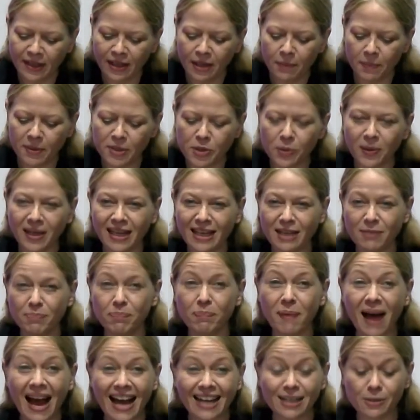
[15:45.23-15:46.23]
Between
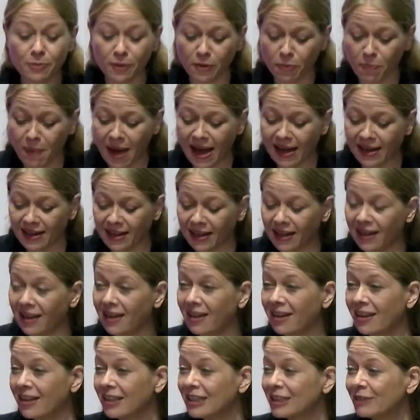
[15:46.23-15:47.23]
bad with
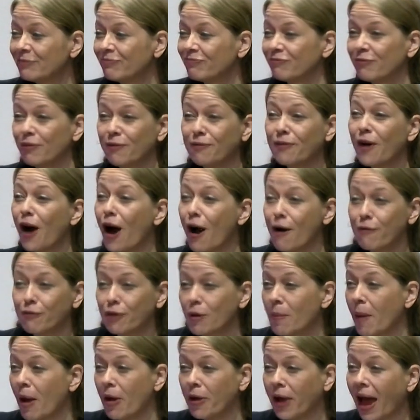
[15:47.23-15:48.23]
Bailey, far
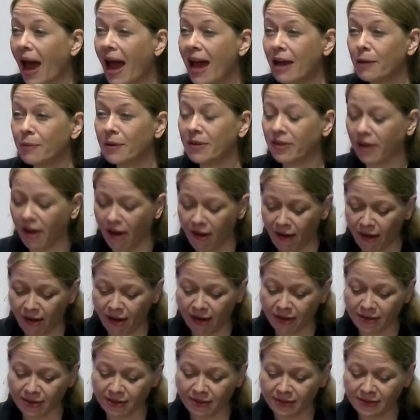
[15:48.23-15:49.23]
from okay with
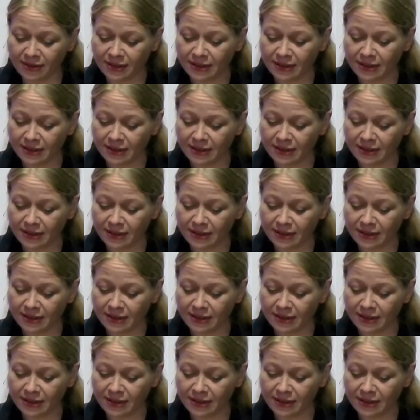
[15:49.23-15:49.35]
Khan,